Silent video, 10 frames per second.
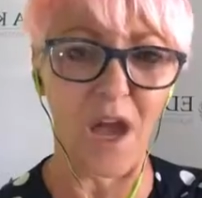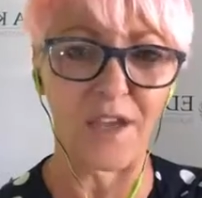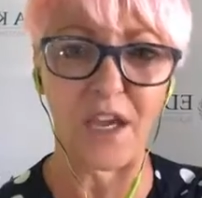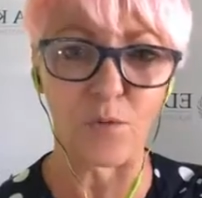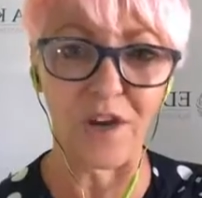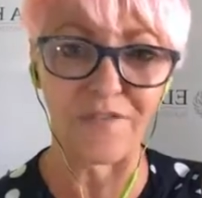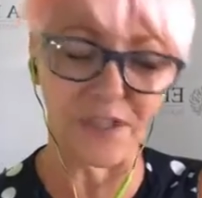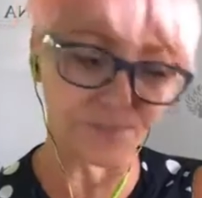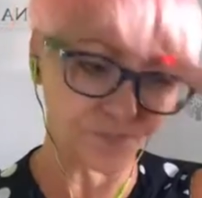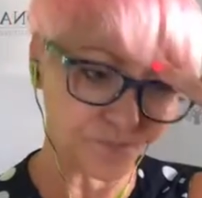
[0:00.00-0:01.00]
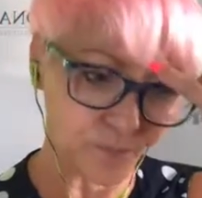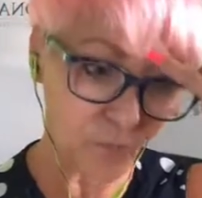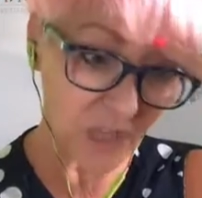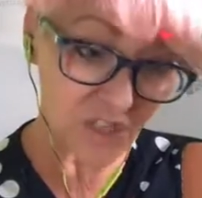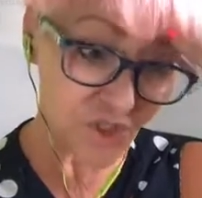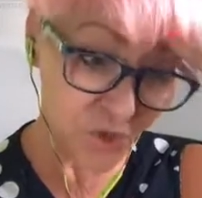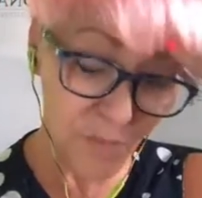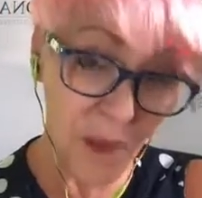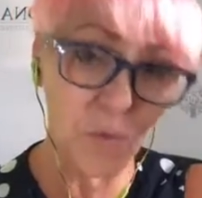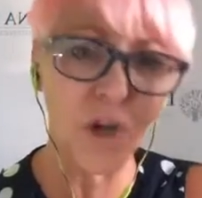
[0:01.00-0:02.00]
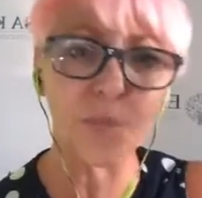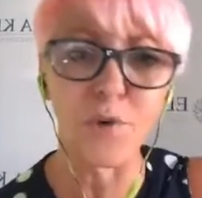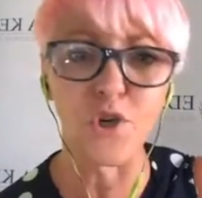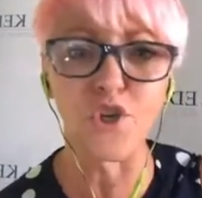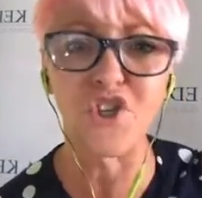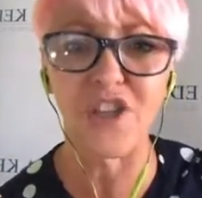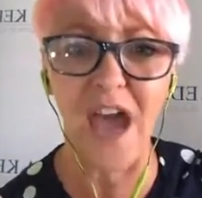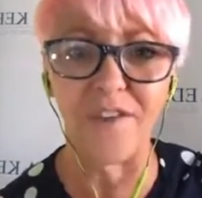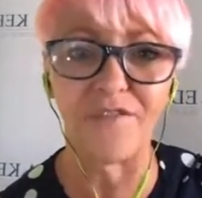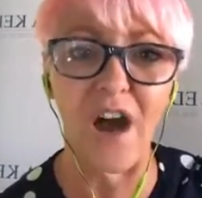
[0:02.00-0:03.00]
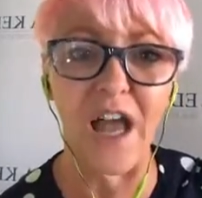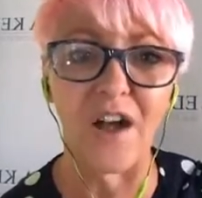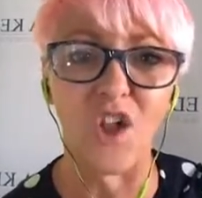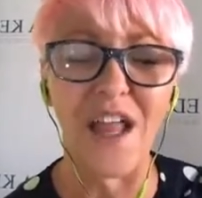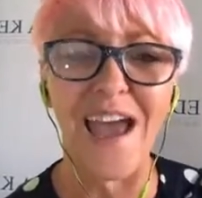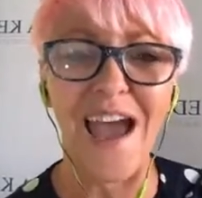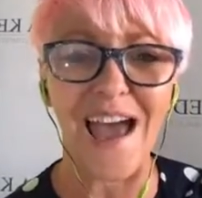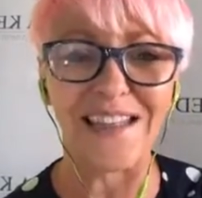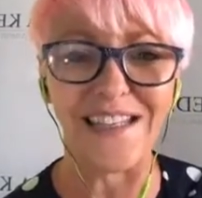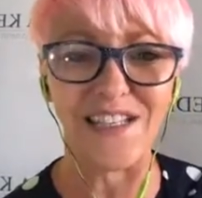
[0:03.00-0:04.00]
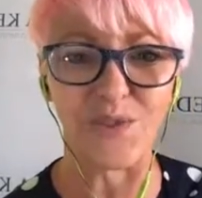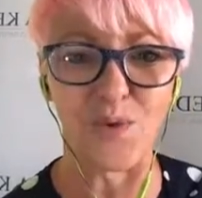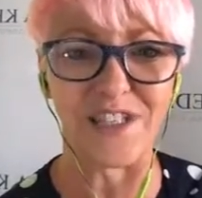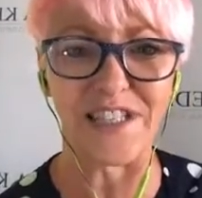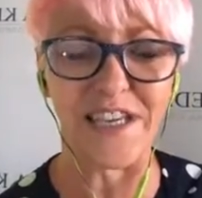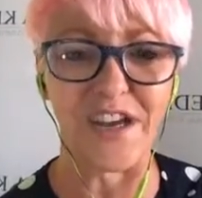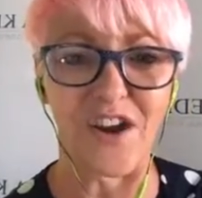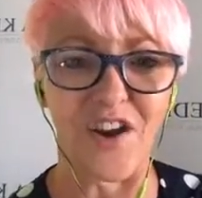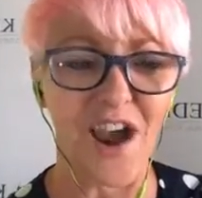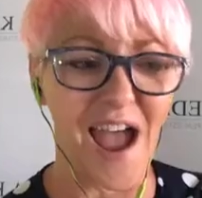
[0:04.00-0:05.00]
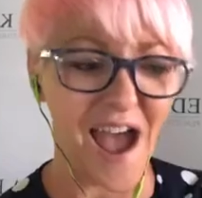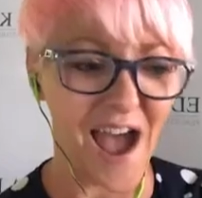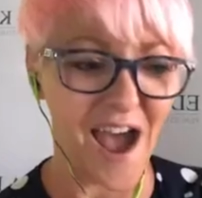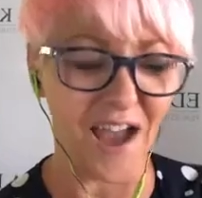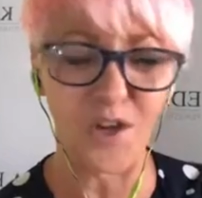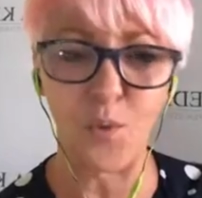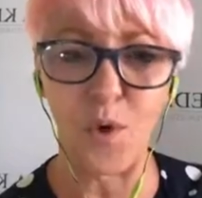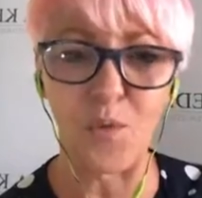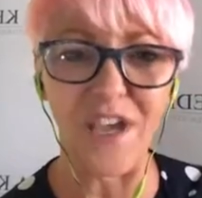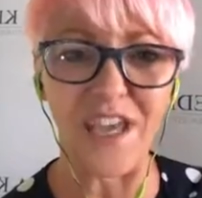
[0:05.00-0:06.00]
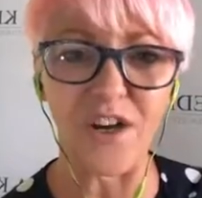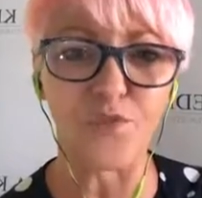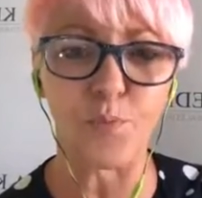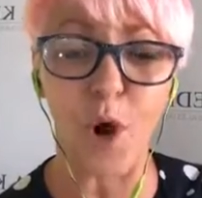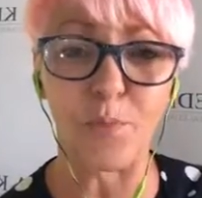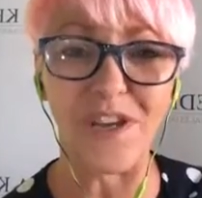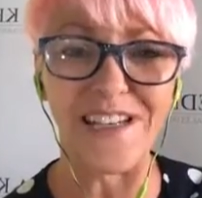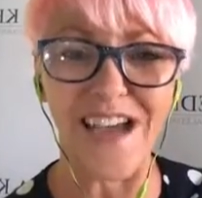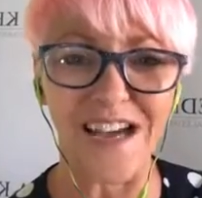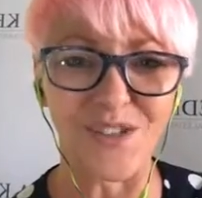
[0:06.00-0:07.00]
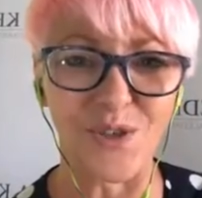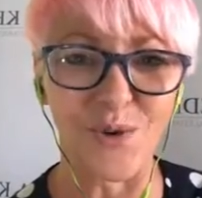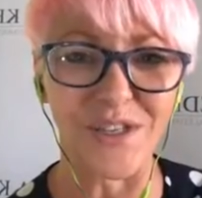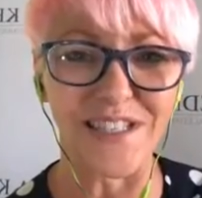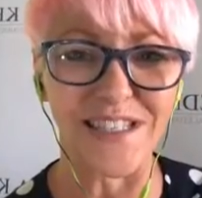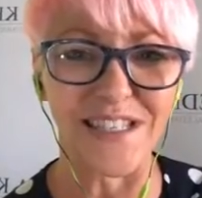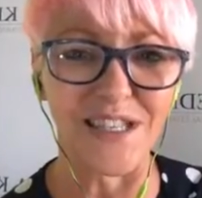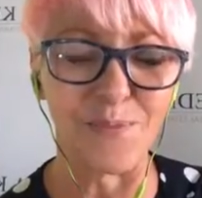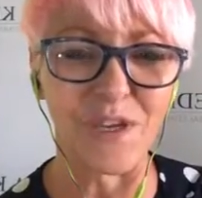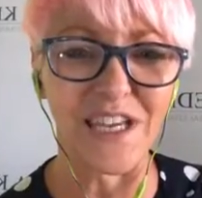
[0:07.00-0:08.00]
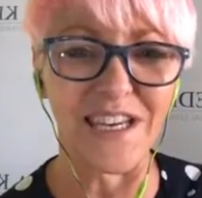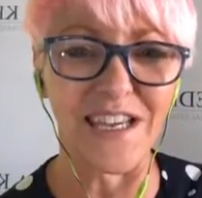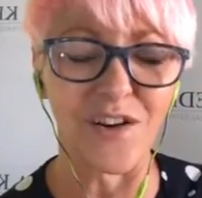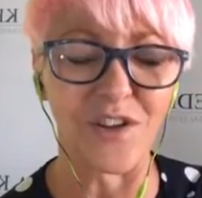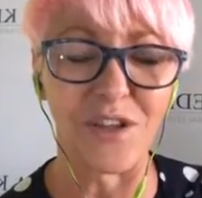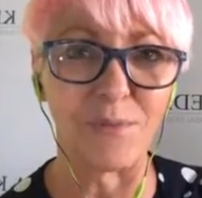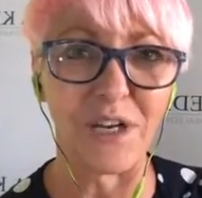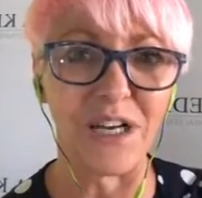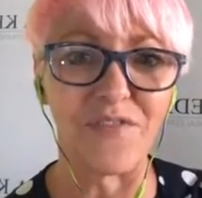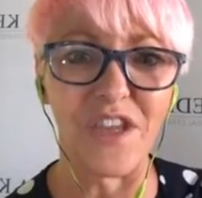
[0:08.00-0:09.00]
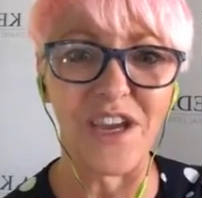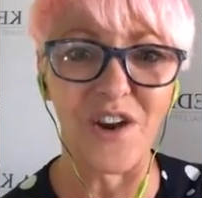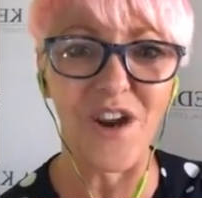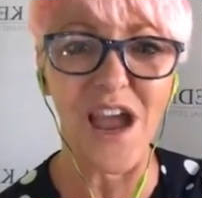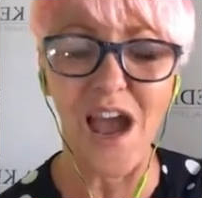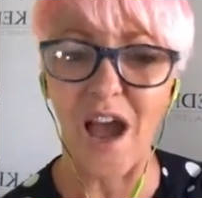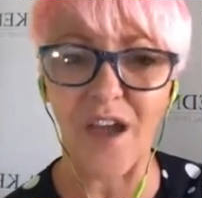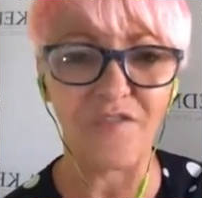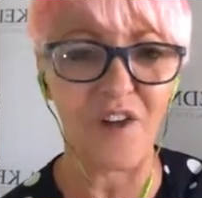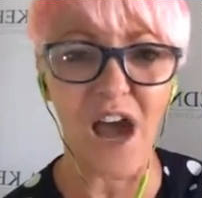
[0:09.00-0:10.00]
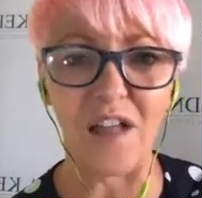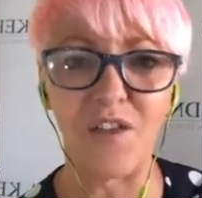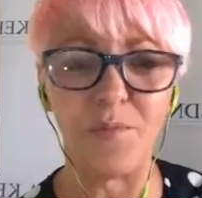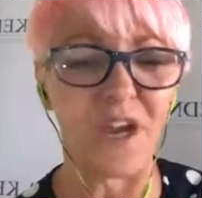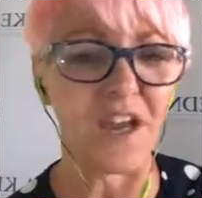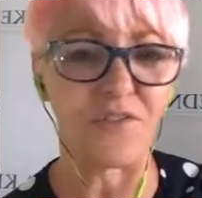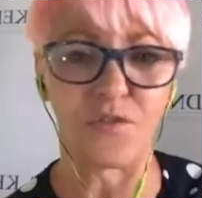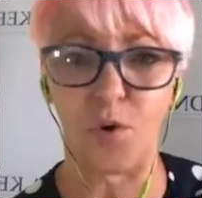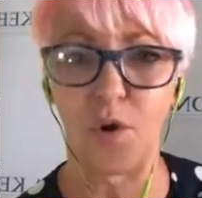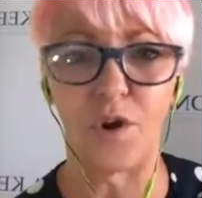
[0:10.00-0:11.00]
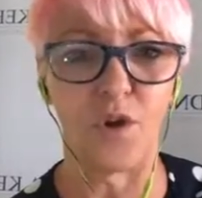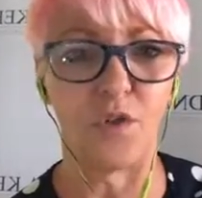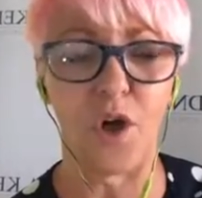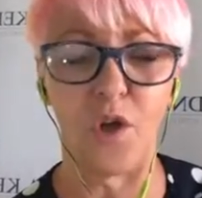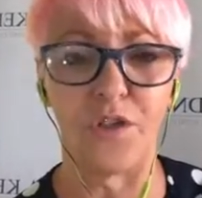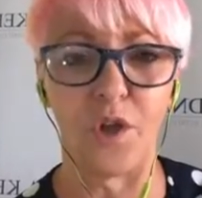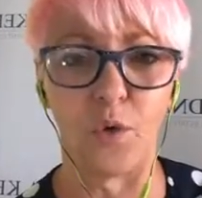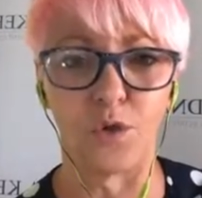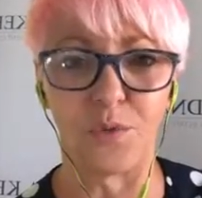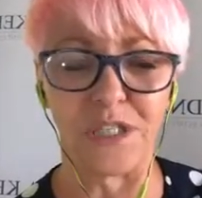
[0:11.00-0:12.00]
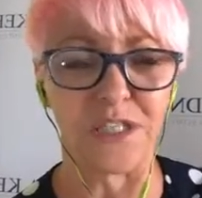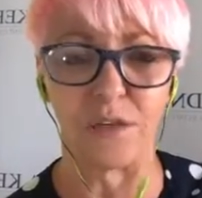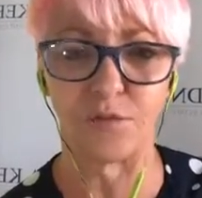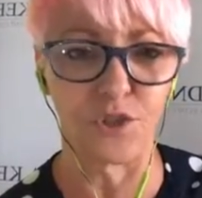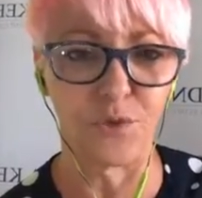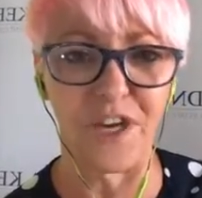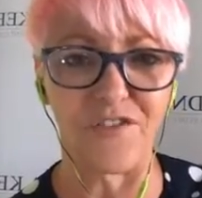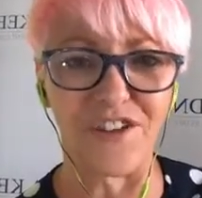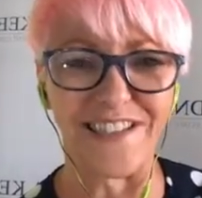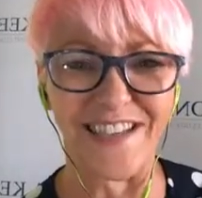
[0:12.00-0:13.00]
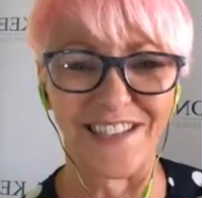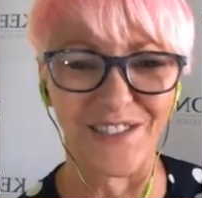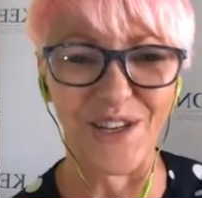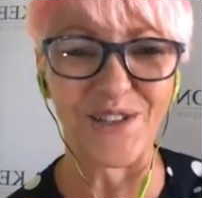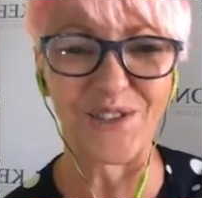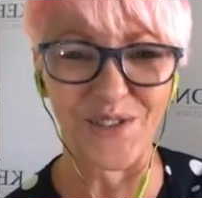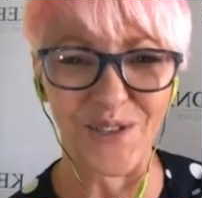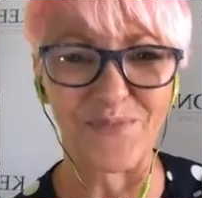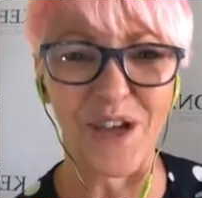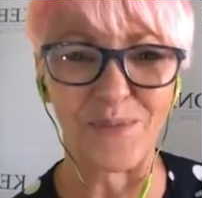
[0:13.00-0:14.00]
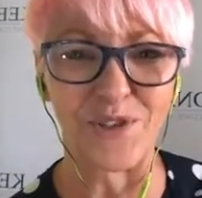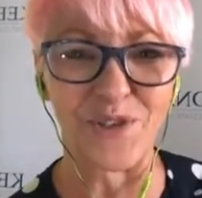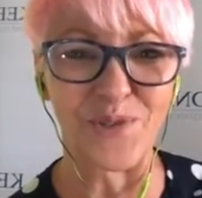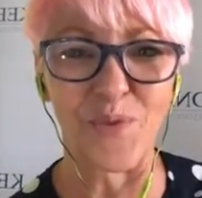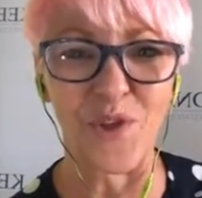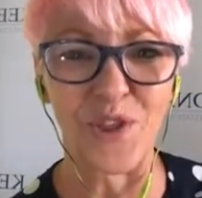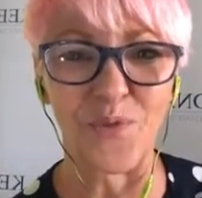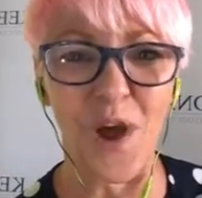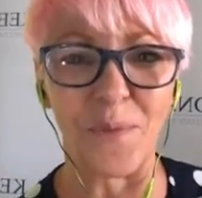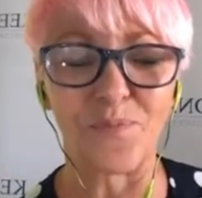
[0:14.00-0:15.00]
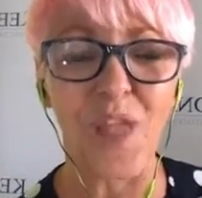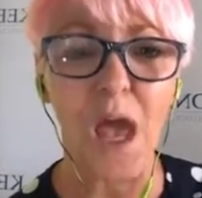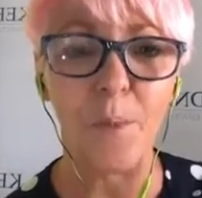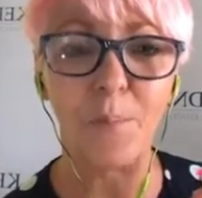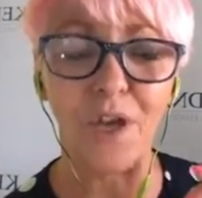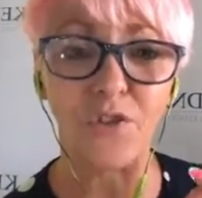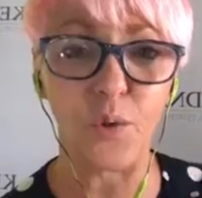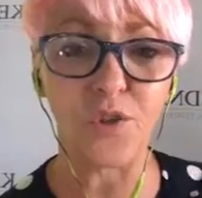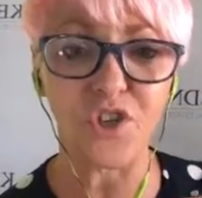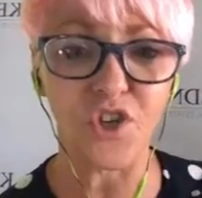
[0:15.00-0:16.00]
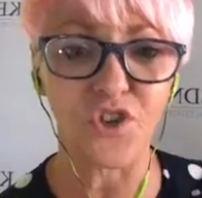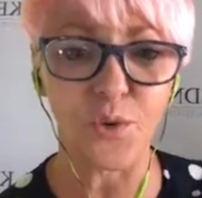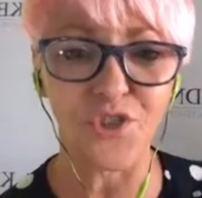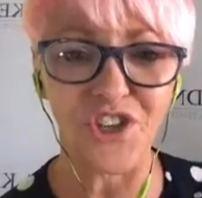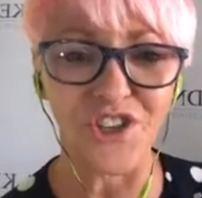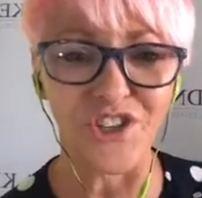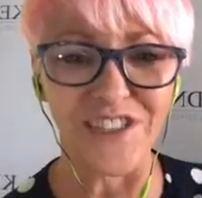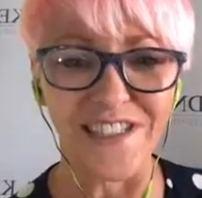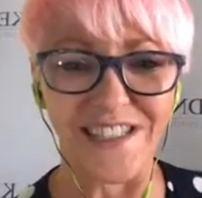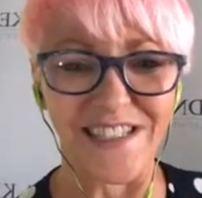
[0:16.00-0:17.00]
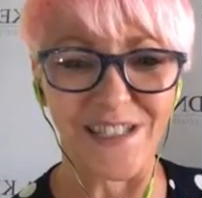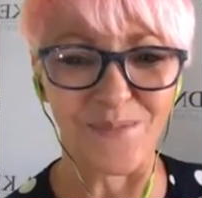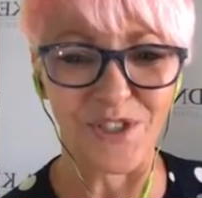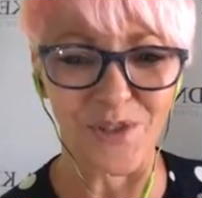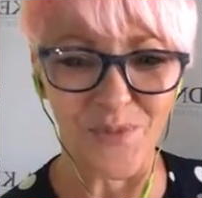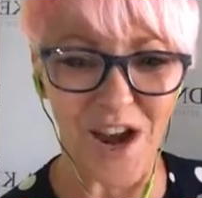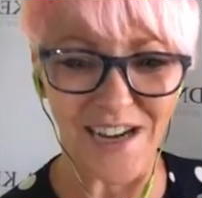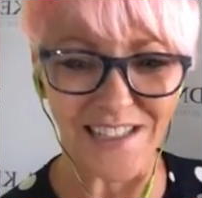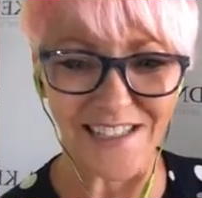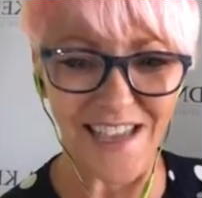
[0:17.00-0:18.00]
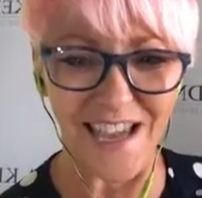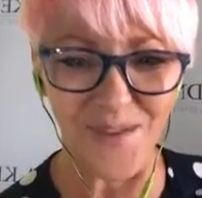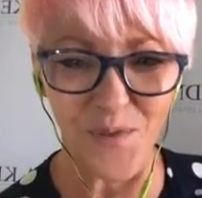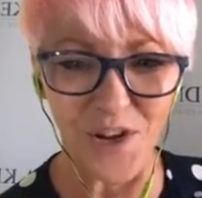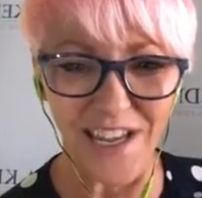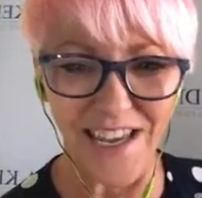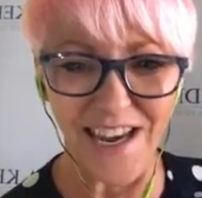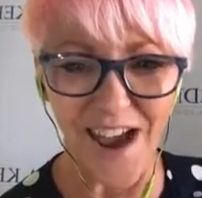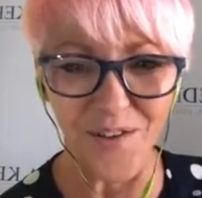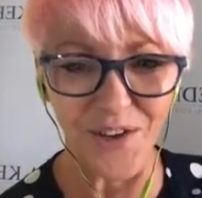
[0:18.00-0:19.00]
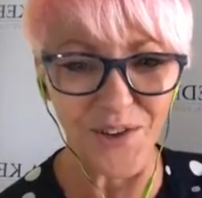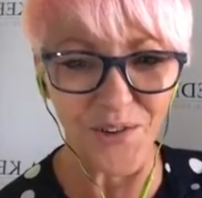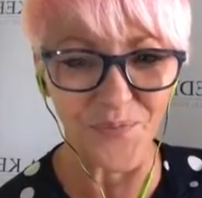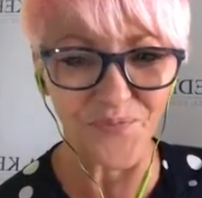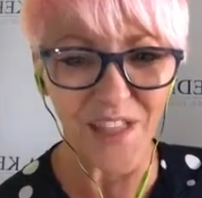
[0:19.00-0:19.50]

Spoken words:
Get rid of it. So you might want to purge that file at least once a year. I know when we get our property tax notices in the beginning or in the middle of the year, I file them and I throw out all the old ones. I don't do it every single year, so sometimes there's more than one. But those are good systems to practice. Hey, good morning, Ian. How are you?